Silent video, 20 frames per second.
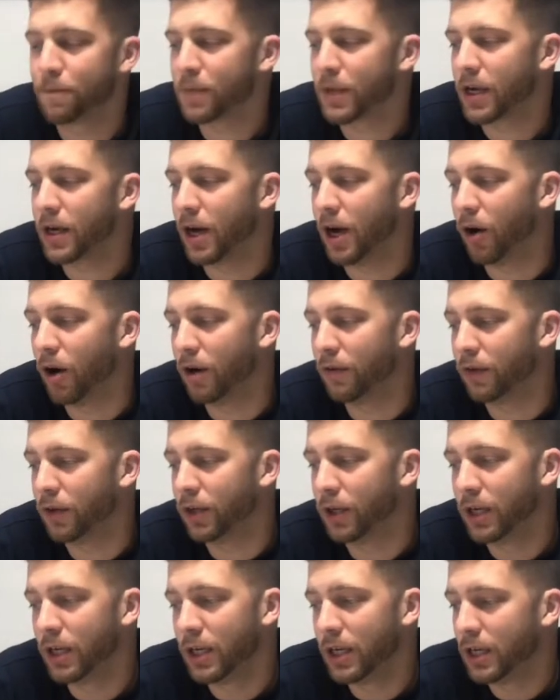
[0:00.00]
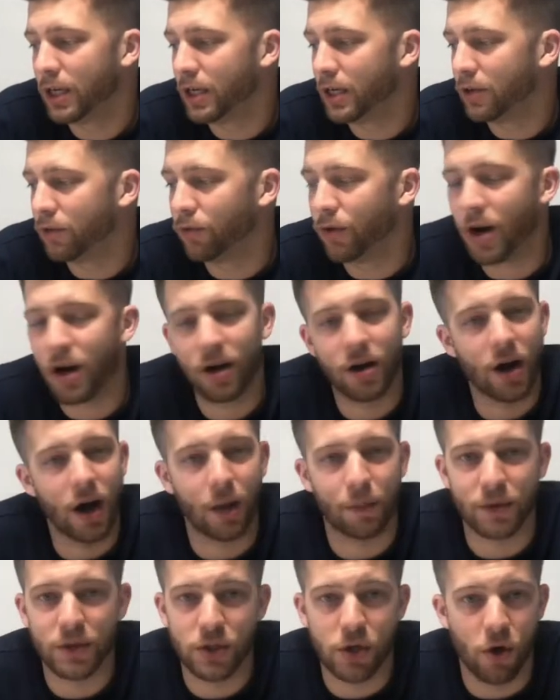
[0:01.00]
However, raw
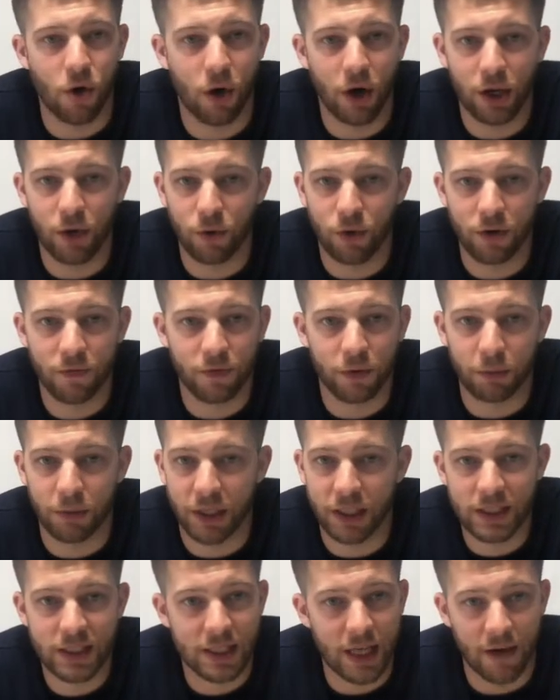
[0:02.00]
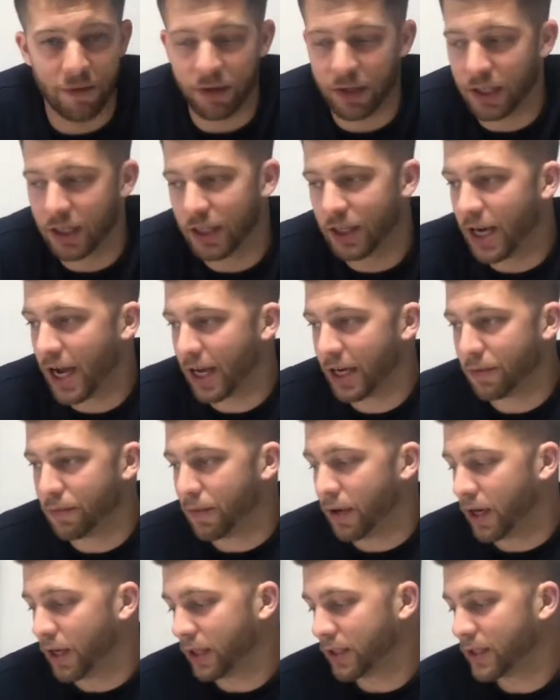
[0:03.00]
copies go anywhere from like $70 to
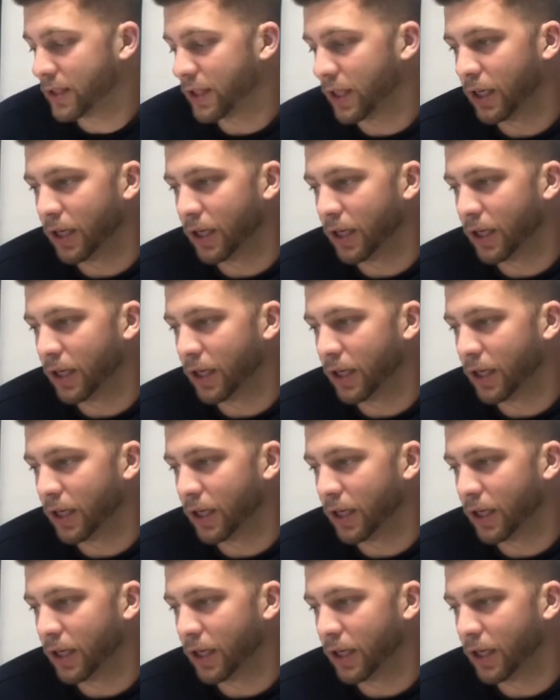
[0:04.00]
$90.